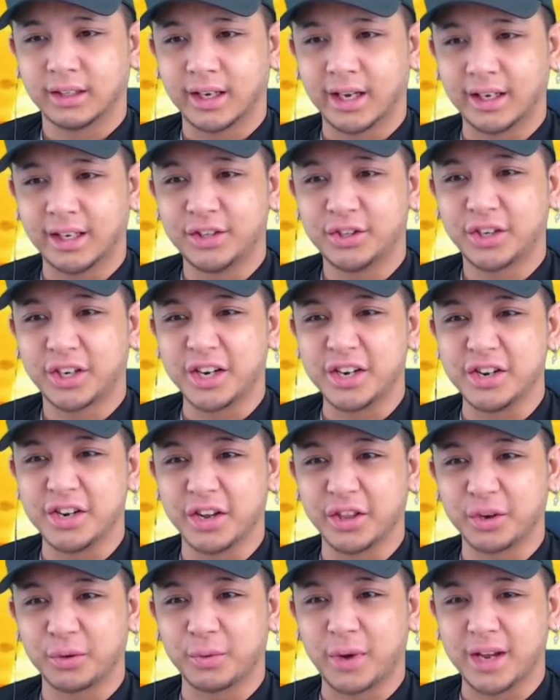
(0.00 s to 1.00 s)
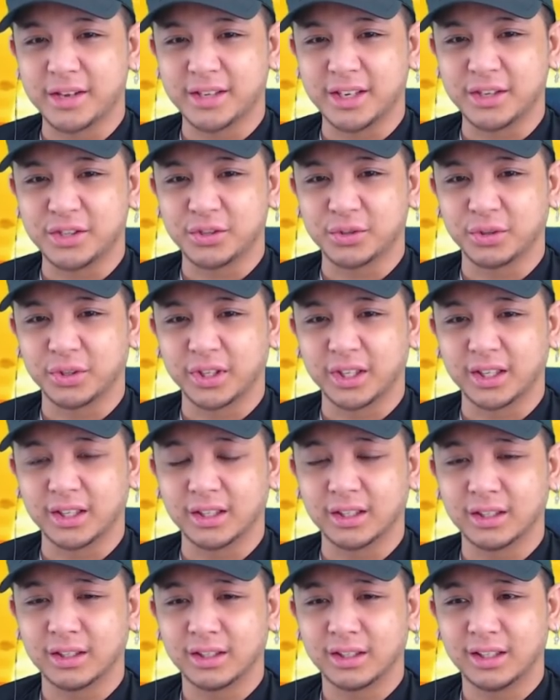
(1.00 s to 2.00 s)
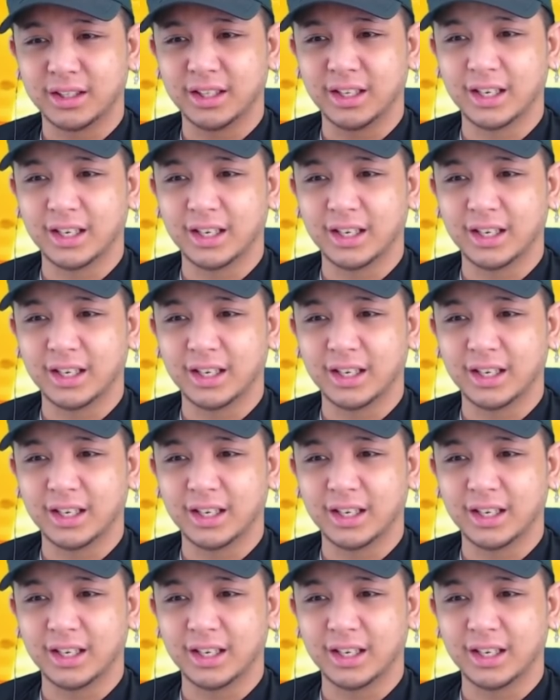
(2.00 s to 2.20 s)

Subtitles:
And he took another Rasen Shuriken.